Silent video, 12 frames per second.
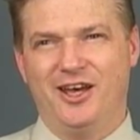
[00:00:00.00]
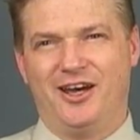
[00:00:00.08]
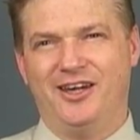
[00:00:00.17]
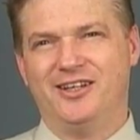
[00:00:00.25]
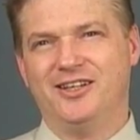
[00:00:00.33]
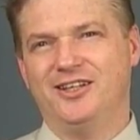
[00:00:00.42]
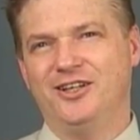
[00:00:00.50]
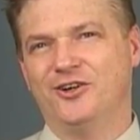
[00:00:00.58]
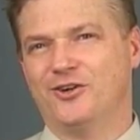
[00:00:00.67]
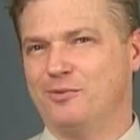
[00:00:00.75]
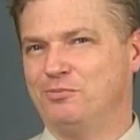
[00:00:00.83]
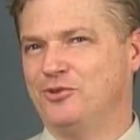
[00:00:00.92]
I can
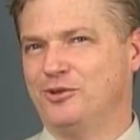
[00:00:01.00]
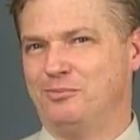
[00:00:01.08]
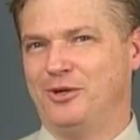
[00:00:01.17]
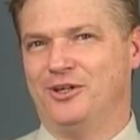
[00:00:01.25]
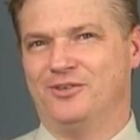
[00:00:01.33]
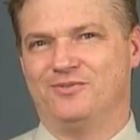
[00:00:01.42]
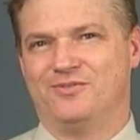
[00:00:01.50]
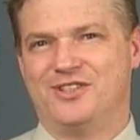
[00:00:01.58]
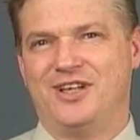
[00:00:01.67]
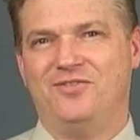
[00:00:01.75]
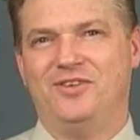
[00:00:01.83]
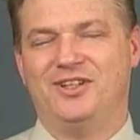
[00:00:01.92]
hear up to about
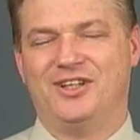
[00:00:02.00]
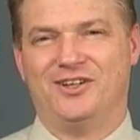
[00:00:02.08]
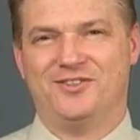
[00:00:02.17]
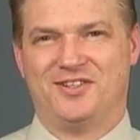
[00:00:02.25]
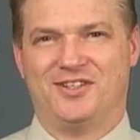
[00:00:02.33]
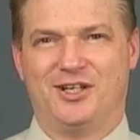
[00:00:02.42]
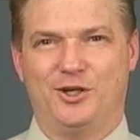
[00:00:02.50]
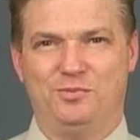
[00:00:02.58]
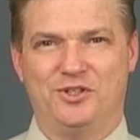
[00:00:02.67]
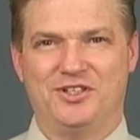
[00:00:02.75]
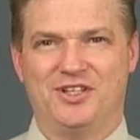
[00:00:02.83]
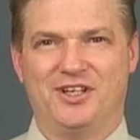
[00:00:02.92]
7,000
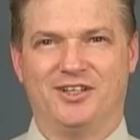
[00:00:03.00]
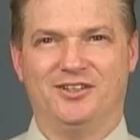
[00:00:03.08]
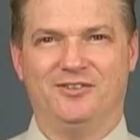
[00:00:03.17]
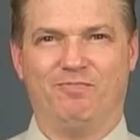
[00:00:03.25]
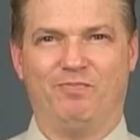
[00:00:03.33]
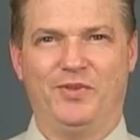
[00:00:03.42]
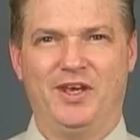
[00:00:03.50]
times a second.